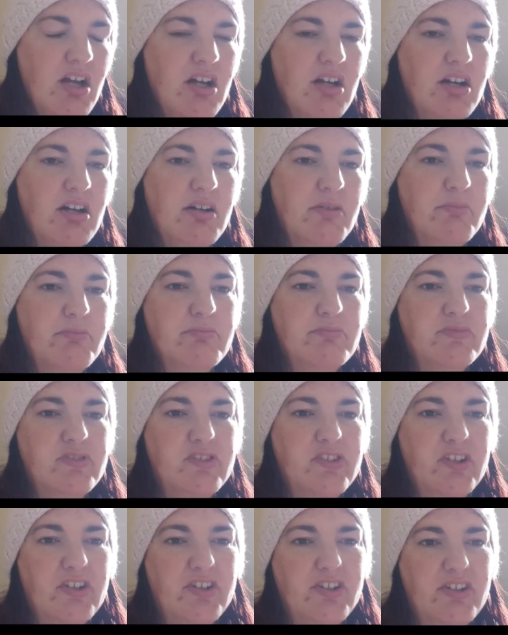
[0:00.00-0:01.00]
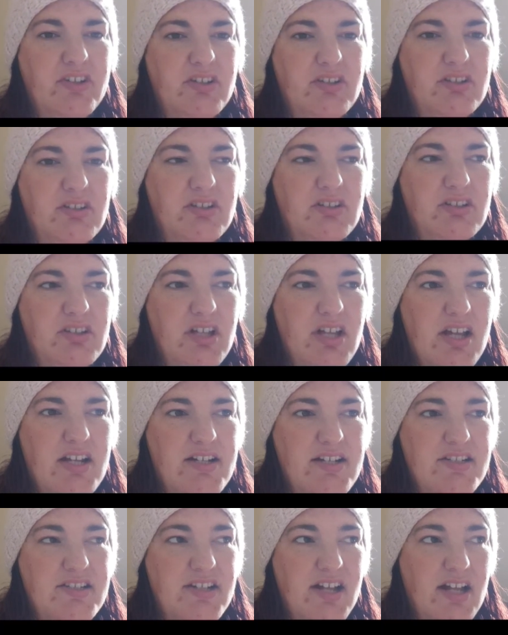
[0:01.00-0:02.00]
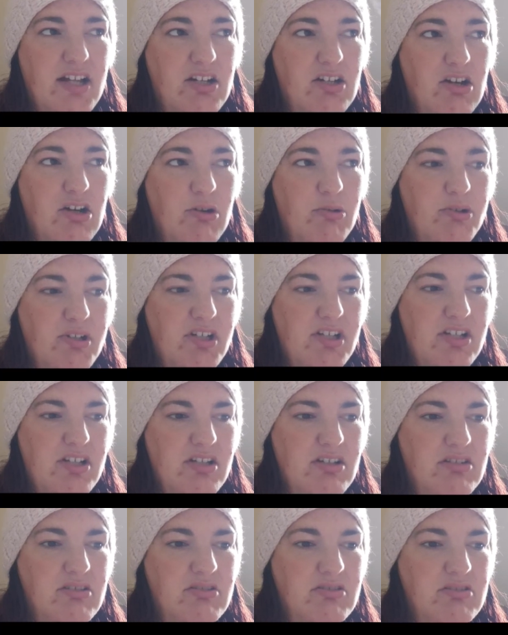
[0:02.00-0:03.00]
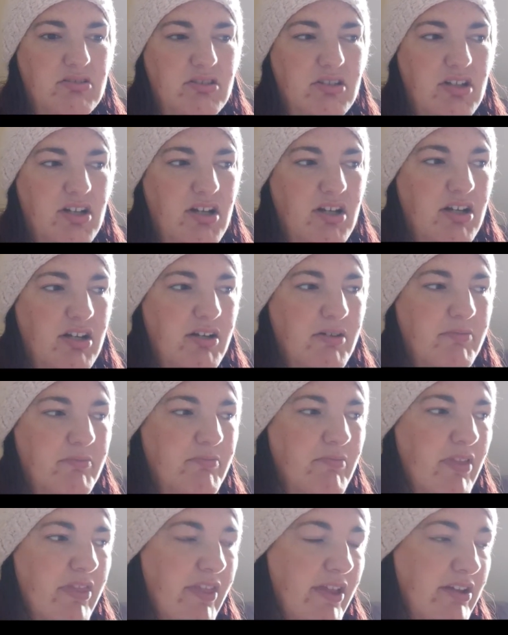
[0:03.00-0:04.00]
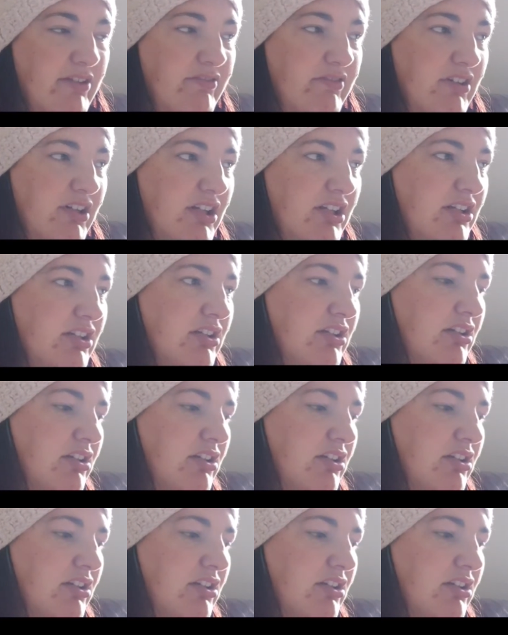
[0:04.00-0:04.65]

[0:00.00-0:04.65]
um, so it is getting colder here, um, thankfully.